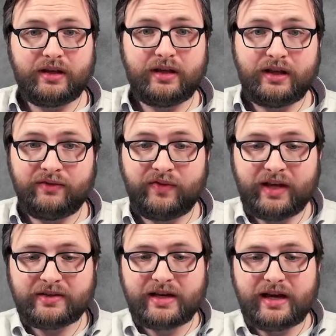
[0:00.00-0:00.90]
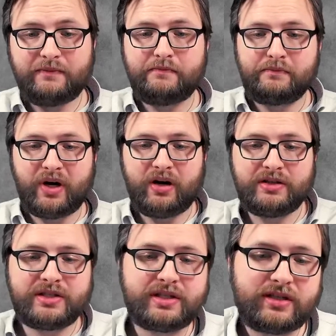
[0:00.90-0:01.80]
Invicta
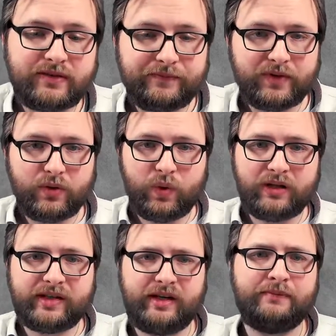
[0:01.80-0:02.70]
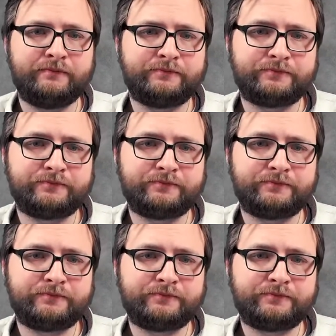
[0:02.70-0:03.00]
bought Waltham.